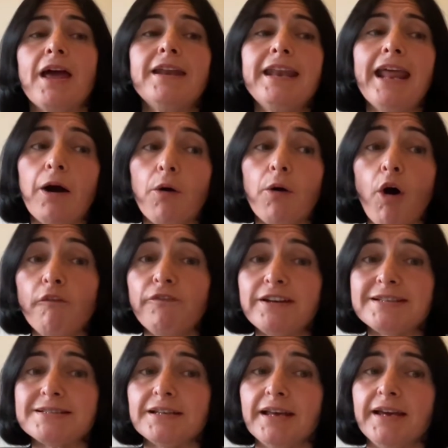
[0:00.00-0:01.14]
Now,
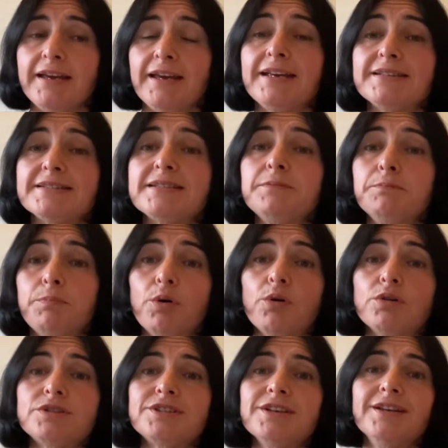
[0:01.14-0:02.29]
obviously, it's
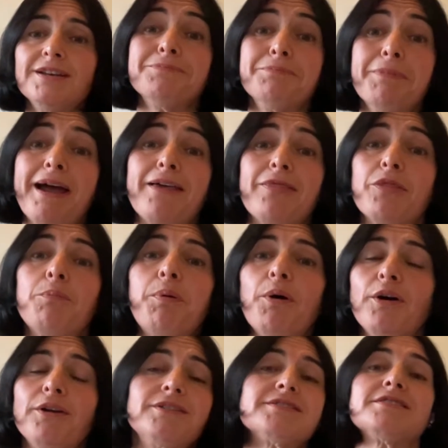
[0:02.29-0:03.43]
important to make the
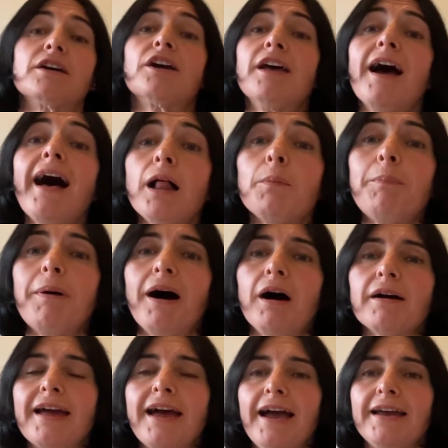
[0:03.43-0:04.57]
points that are going to help our
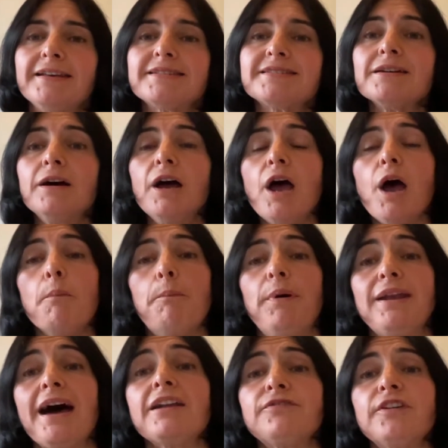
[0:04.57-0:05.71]
case,
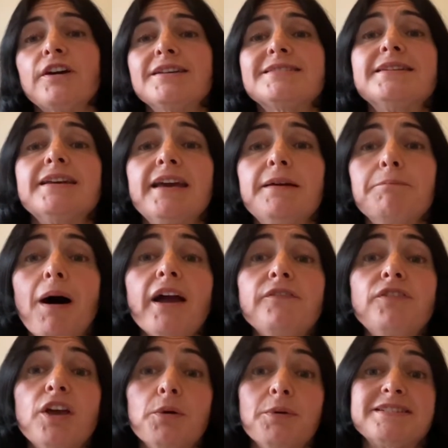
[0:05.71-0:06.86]
but advocacy, in my
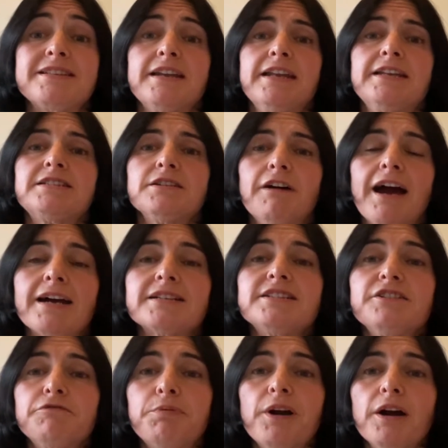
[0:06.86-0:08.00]
view, is an
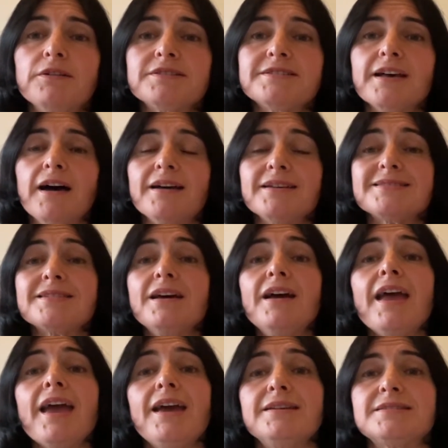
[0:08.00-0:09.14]
interactive process.
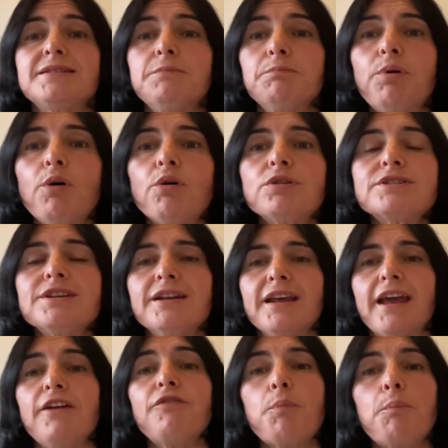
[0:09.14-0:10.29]
It's important,
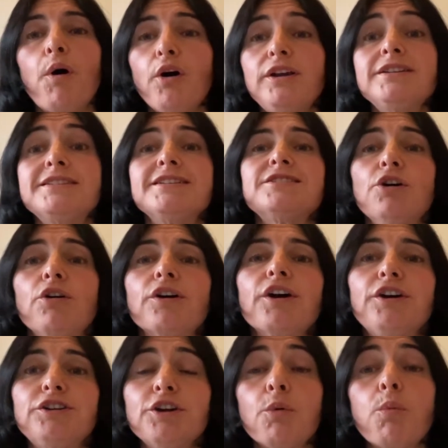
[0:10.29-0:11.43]
if a point is not
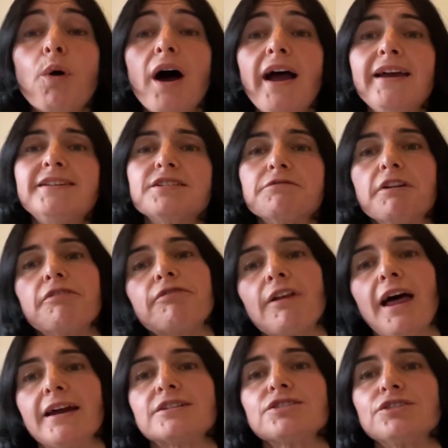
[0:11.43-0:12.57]
going your way, to
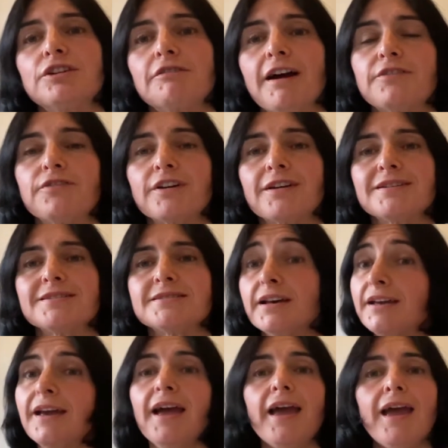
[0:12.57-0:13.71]
reflect on your
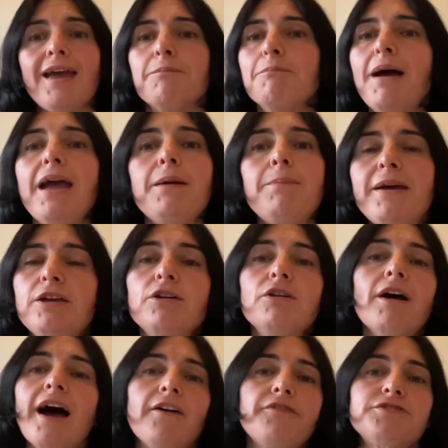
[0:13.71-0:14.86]
advocacy. It may be you
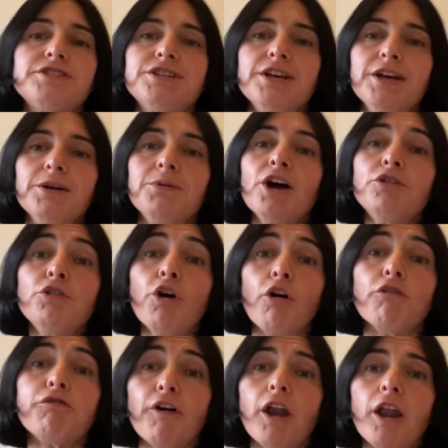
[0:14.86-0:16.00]
have to not
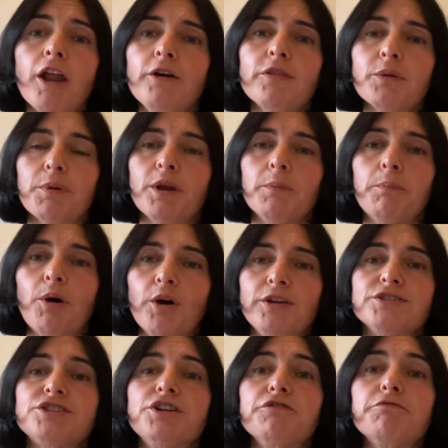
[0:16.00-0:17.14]
follow the bullet
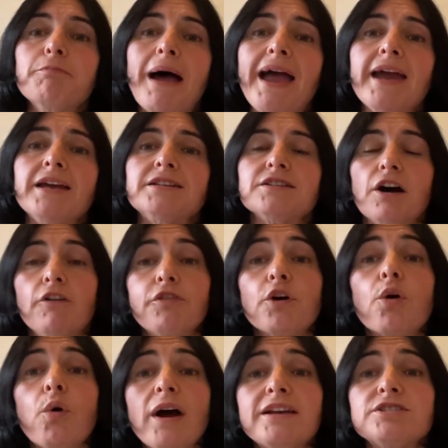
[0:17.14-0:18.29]
points you've made of the
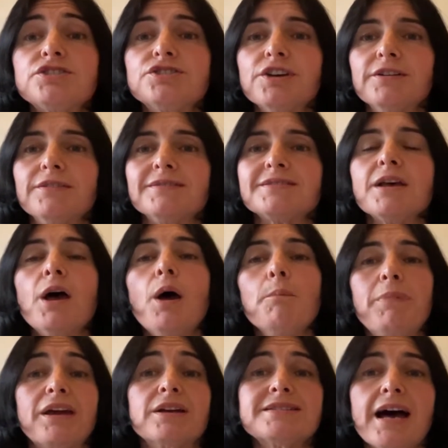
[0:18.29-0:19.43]
questions,
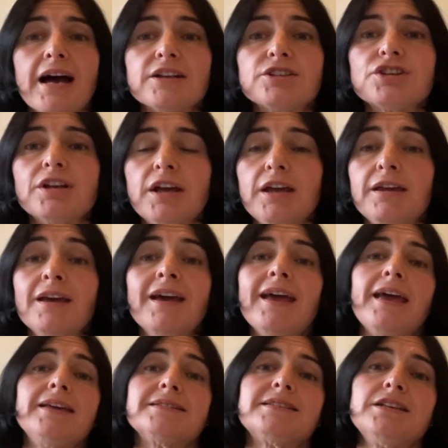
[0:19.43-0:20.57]
because actually
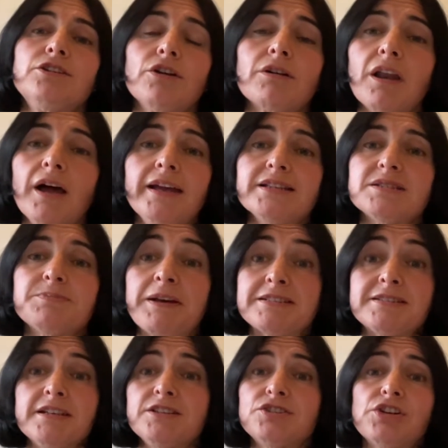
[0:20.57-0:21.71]
it's in your client's
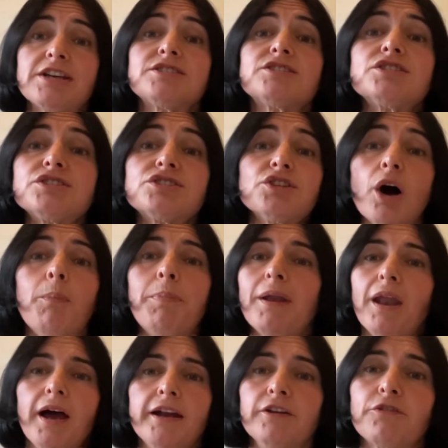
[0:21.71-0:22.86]
best interest to stop a
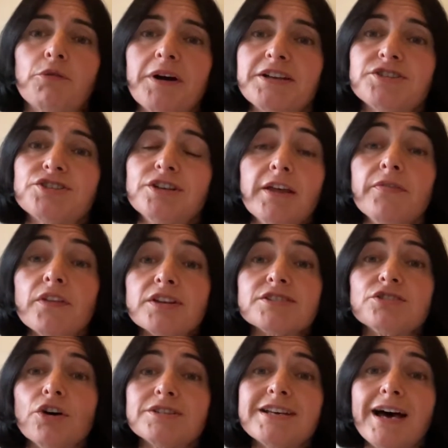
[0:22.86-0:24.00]
line of questioning that's
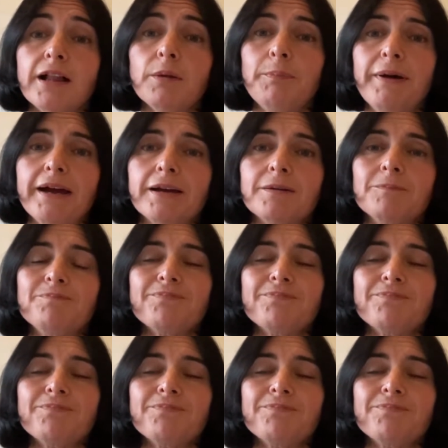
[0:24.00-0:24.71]
not helping.